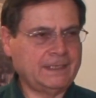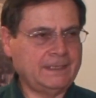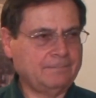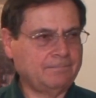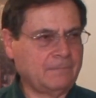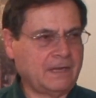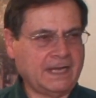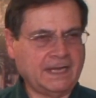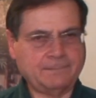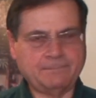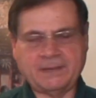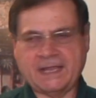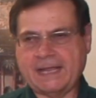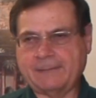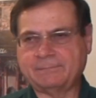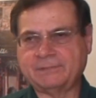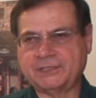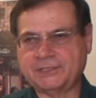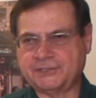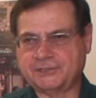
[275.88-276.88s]
my
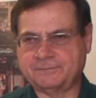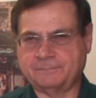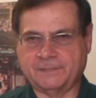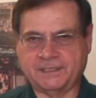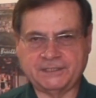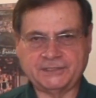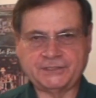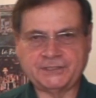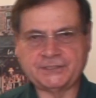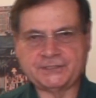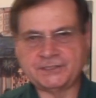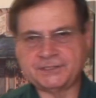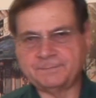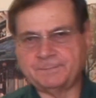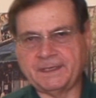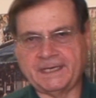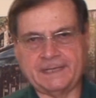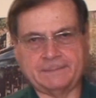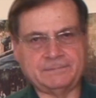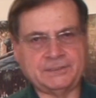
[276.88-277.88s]
baptism, my sister's
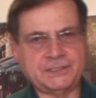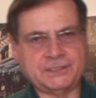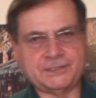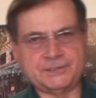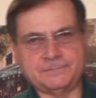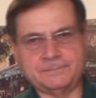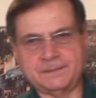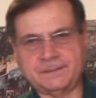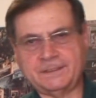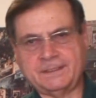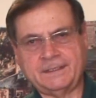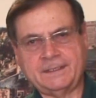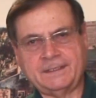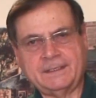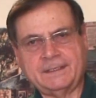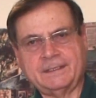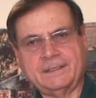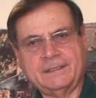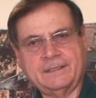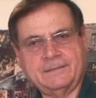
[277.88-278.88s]
baptism,
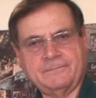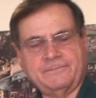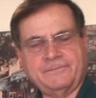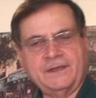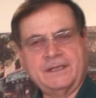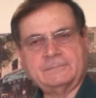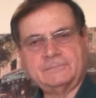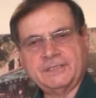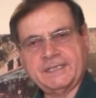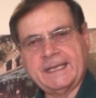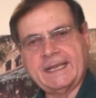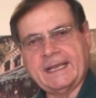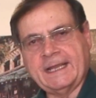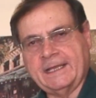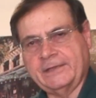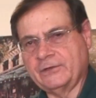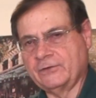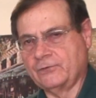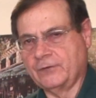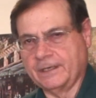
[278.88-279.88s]
the family
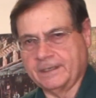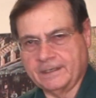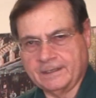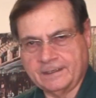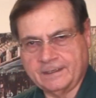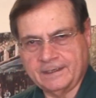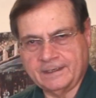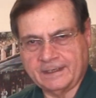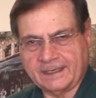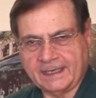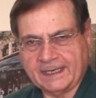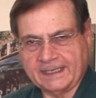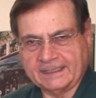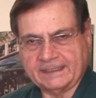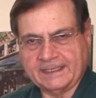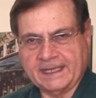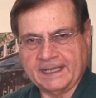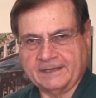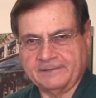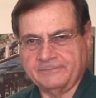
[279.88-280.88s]
gathering at
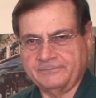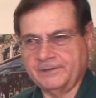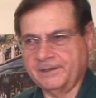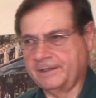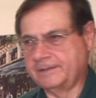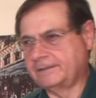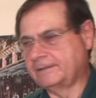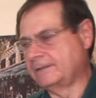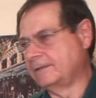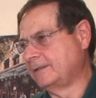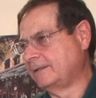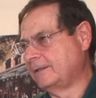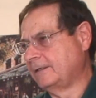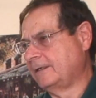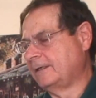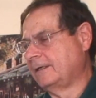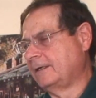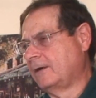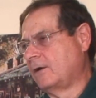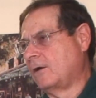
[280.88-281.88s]
that event,
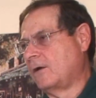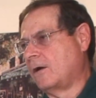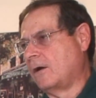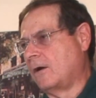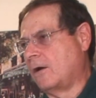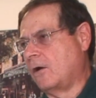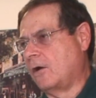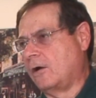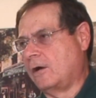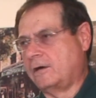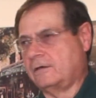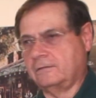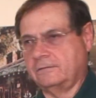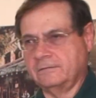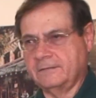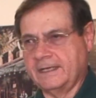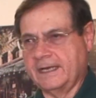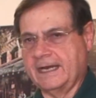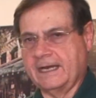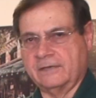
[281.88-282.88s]
all
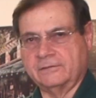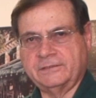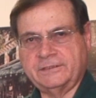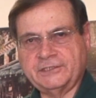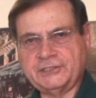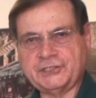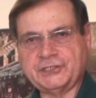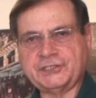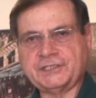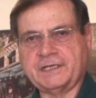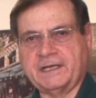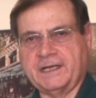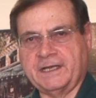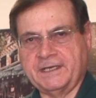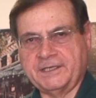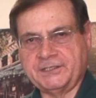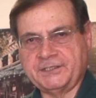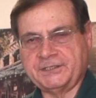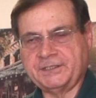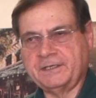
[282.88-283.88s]
now
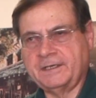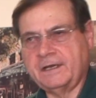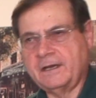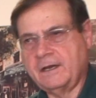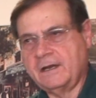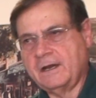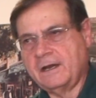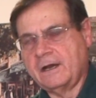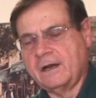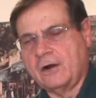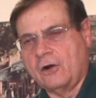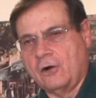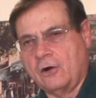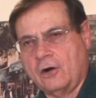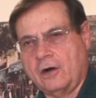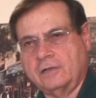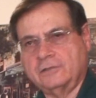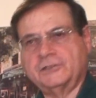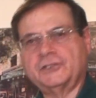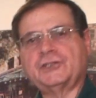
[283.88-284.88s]
digitized,
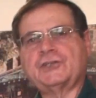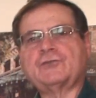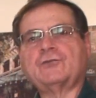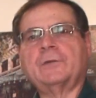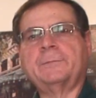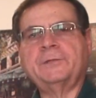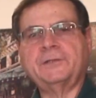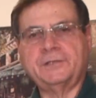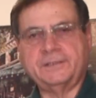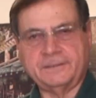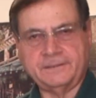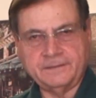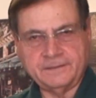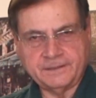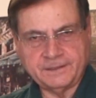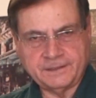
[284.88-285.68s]
all distributed